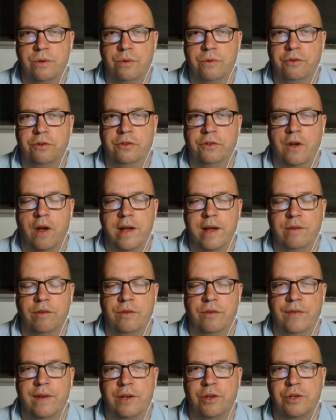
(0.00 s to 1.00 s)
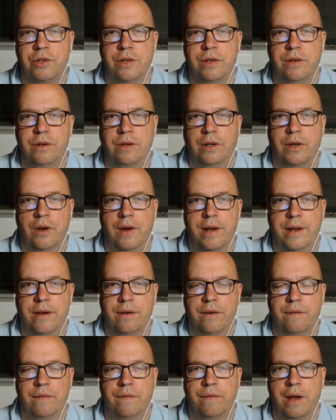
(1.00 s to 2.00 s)
science fiction kind
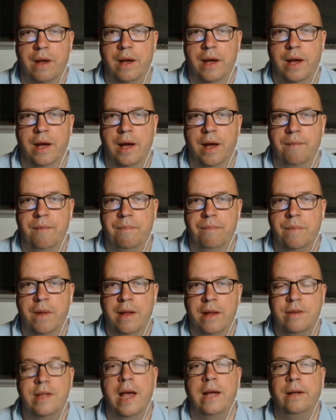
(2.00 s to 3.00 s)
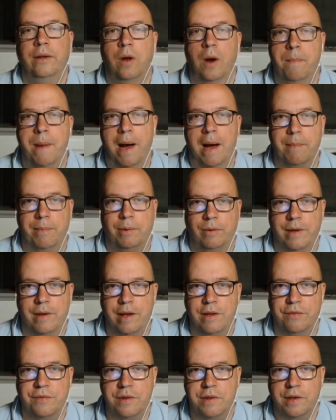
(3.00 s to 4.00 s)
of technobabble
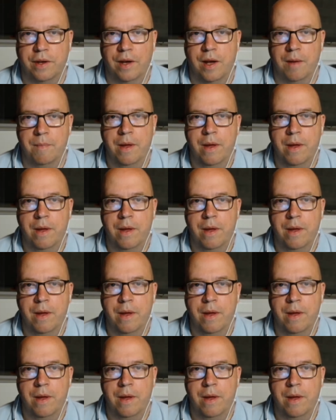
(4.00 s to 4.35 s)
is the term.